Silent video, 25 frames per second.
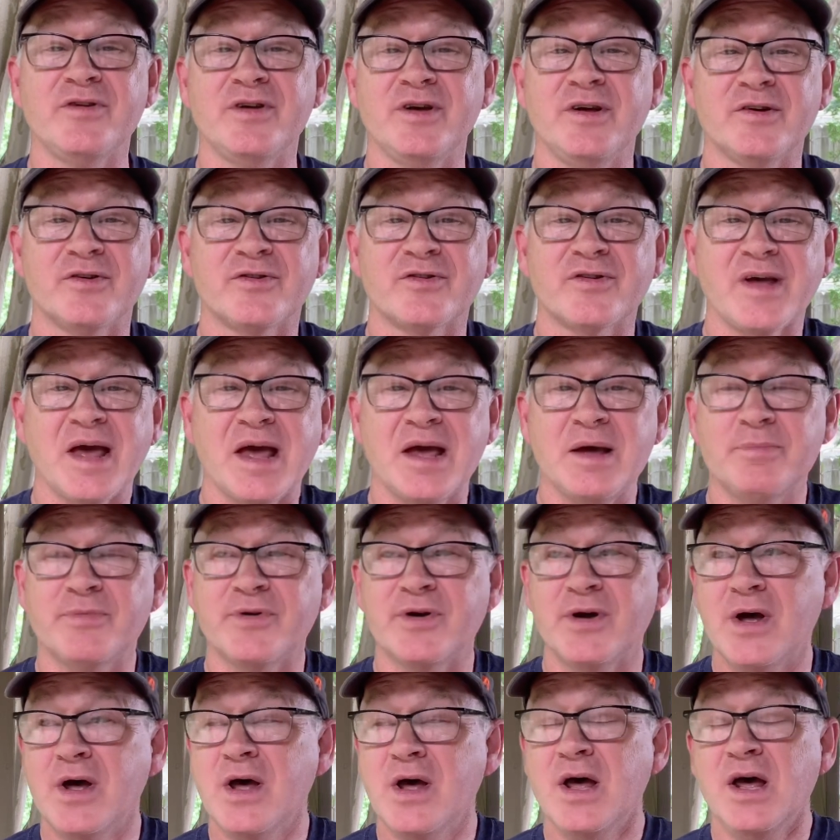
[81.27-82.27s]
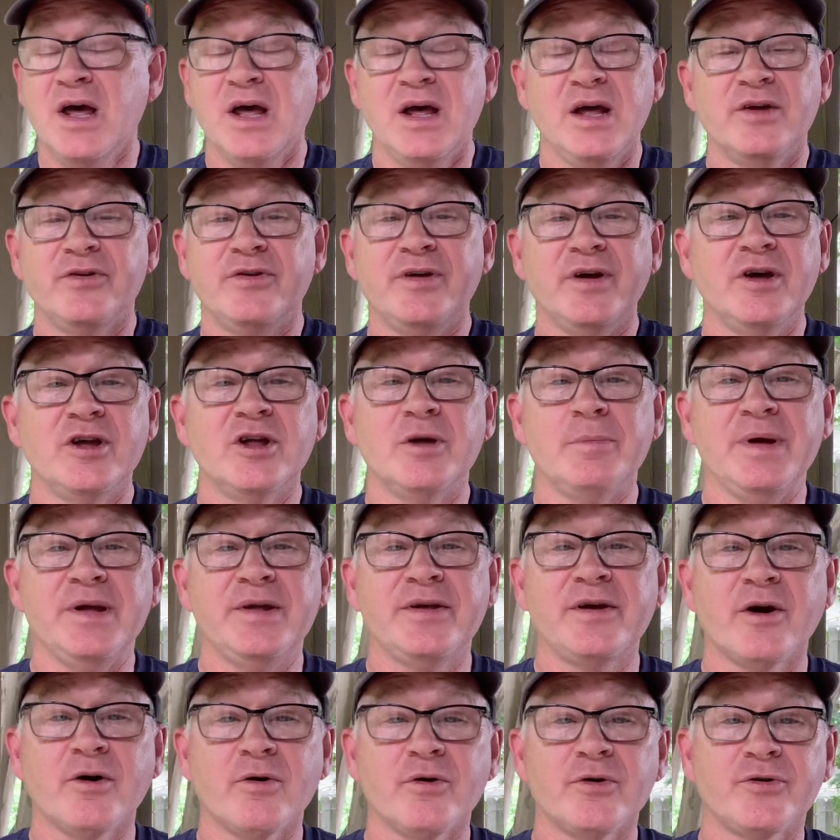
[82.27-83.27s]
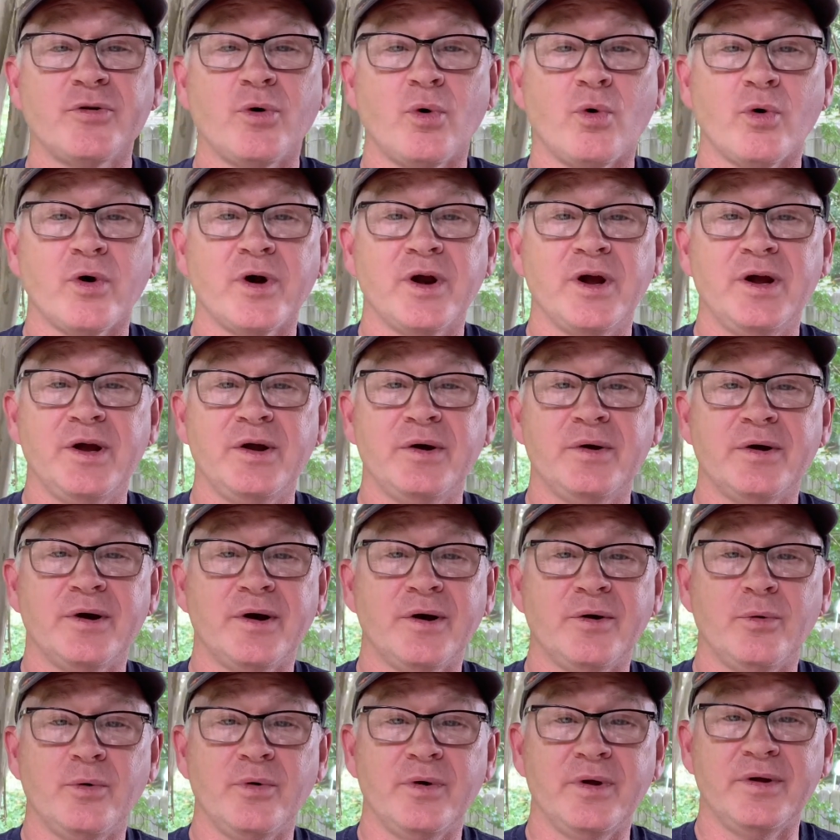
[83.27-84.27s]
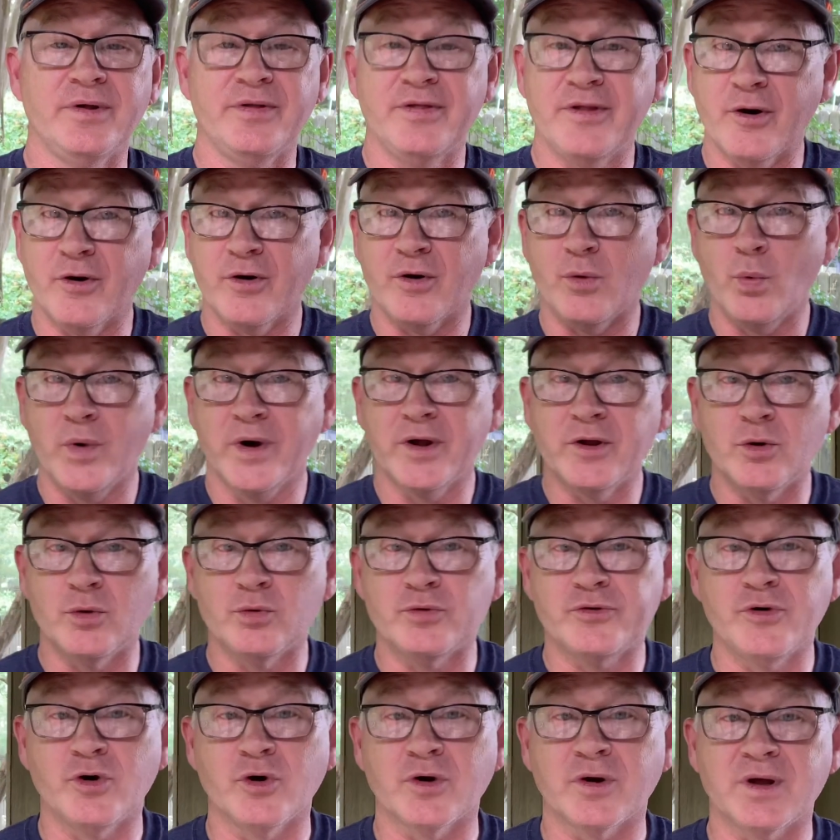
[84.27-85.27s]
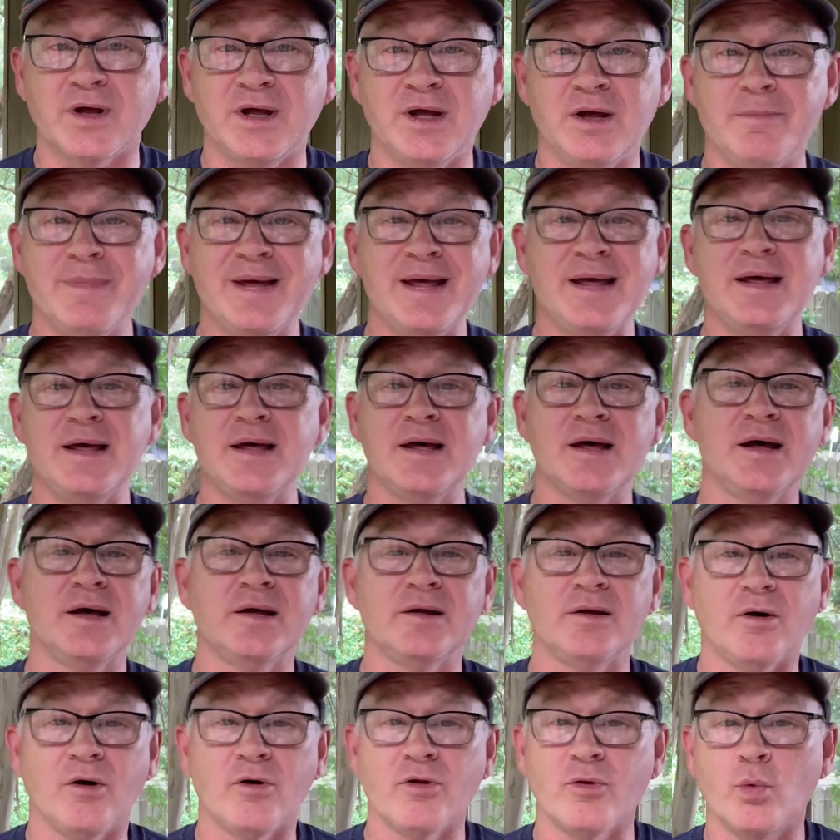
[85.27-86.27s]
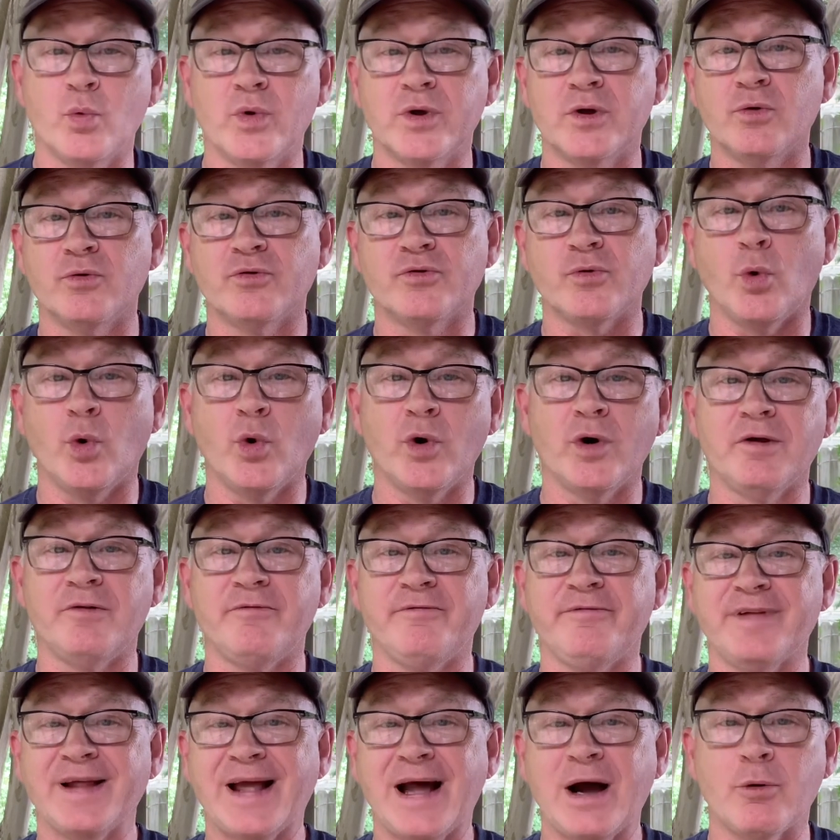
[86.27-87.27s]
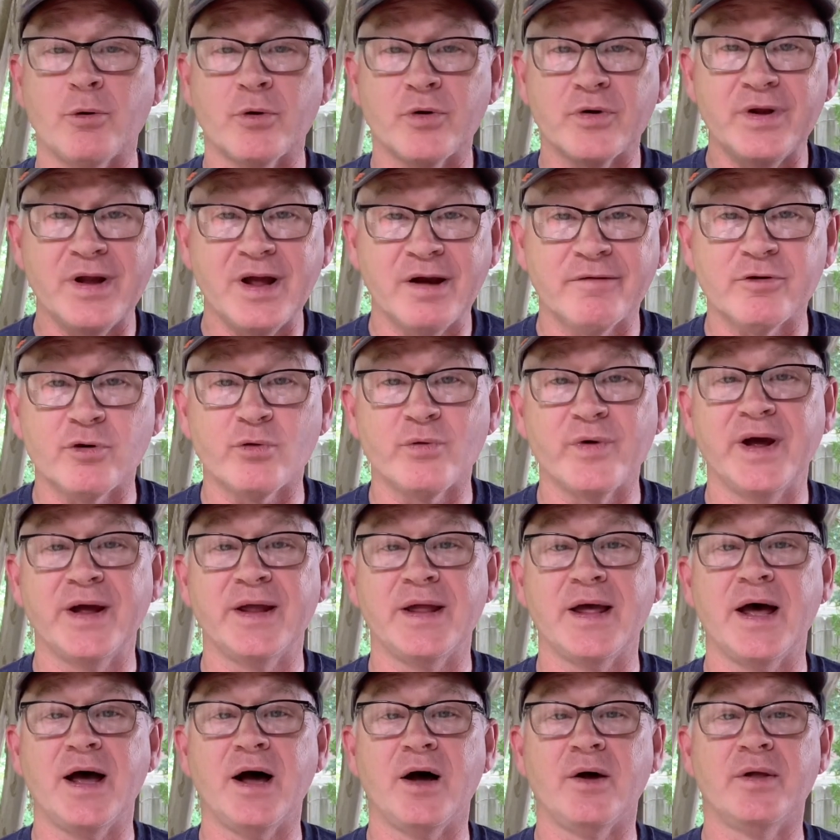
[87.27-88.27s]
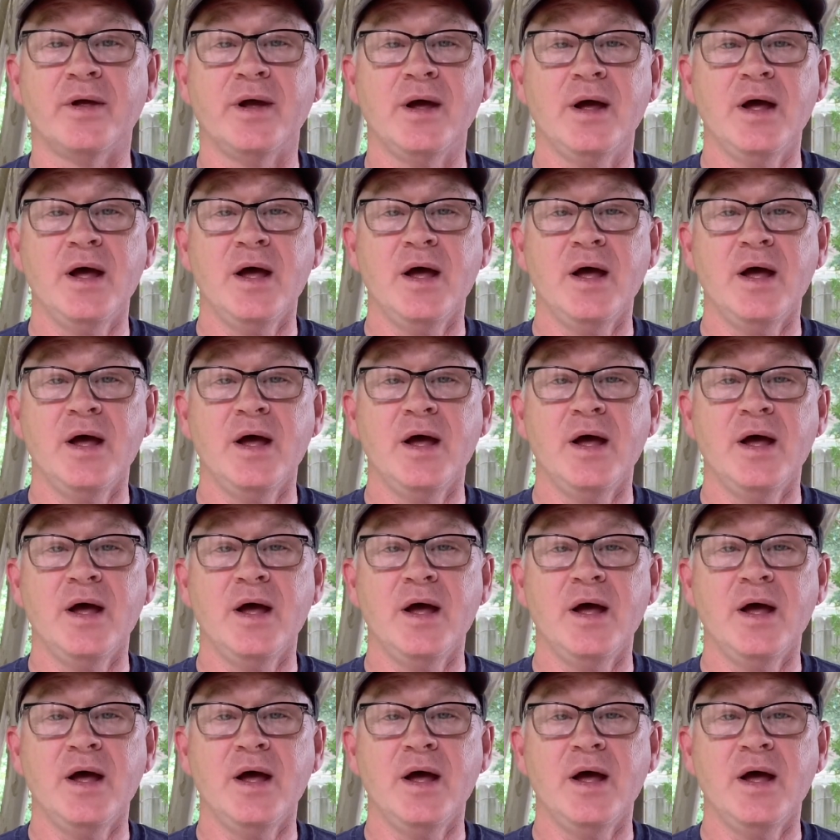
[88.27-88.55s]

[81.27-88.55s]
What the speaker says: He escaped into enemy territory, and there a widow took him in. All the widow's oil and flour never ran out.